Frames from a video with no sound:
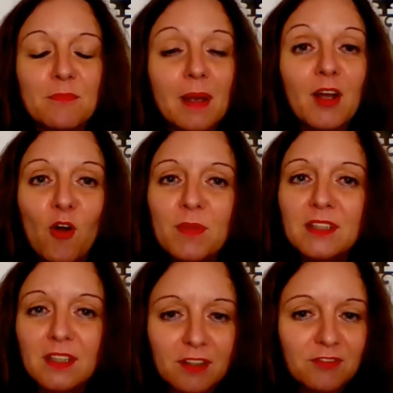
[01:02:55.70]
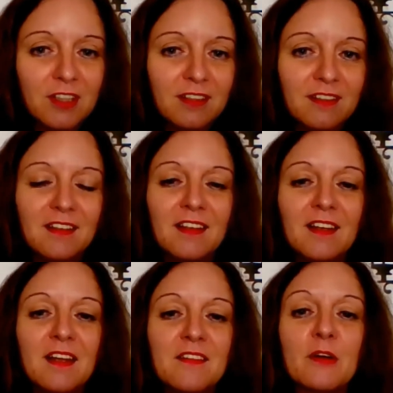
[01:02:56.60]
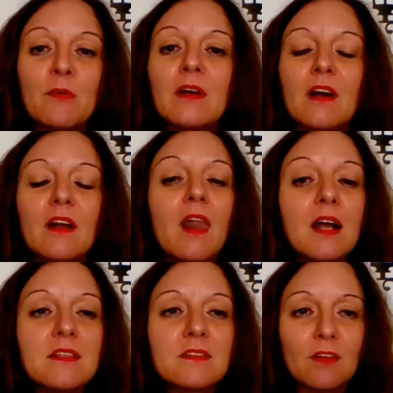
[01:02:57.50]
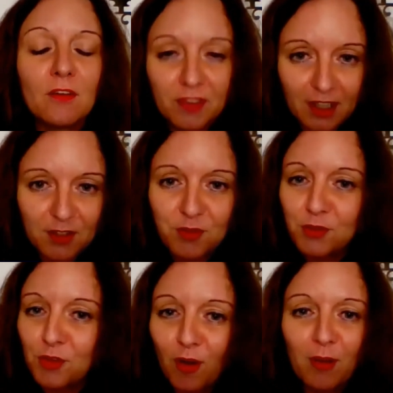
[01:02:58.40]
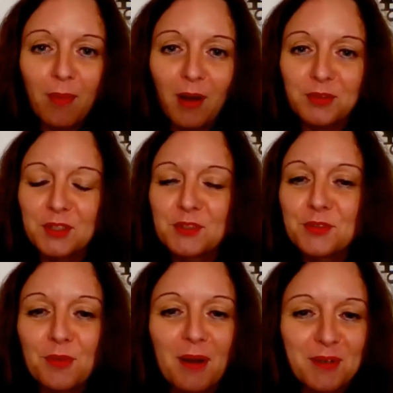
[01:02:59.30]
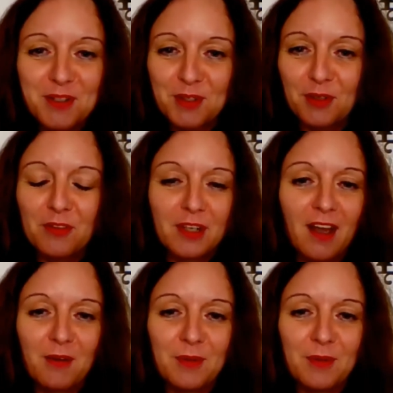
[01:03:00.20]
back home in the evening. There were a lot of things to talk about in 2 hours or 3